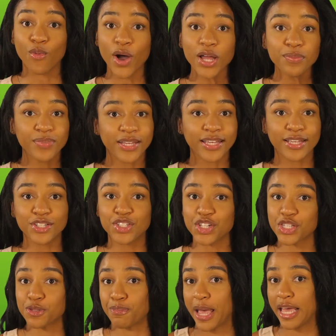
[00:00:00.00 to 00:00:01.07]
One being
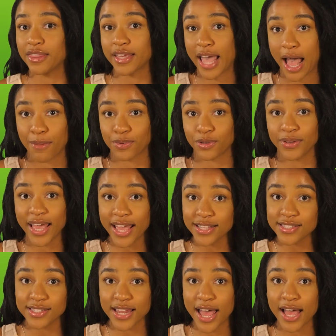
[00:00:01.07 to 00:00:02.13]
just pay the capital
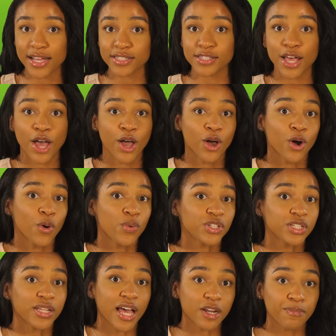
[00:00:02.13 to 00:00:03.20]
gains tax,
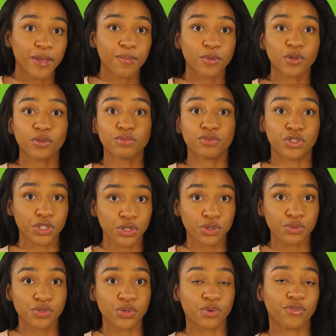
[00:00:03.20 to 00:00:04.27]
which a lot of people
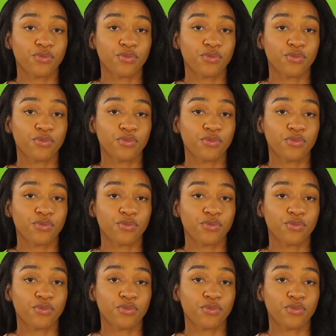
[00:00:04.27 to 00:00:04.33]
do to